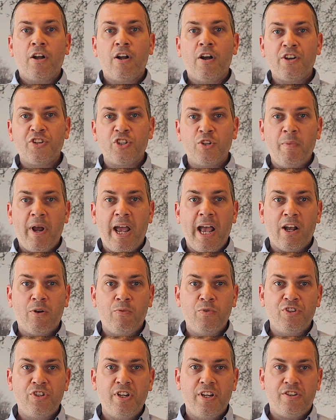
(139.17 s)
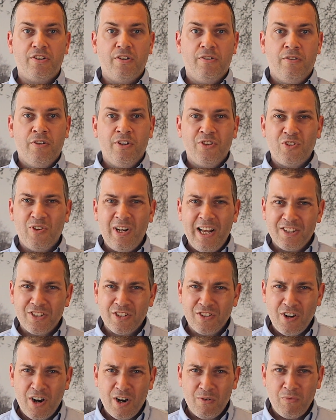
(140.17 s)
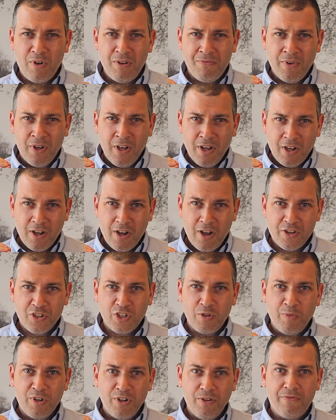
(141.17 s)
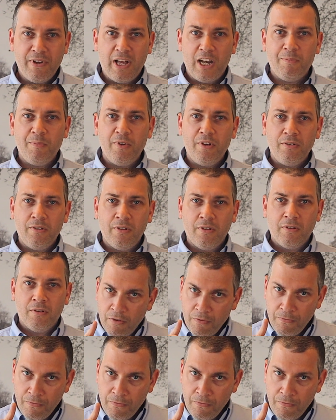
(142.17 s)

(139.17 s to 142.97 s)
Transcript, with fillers: Customer acquisition. So let's start with customer development.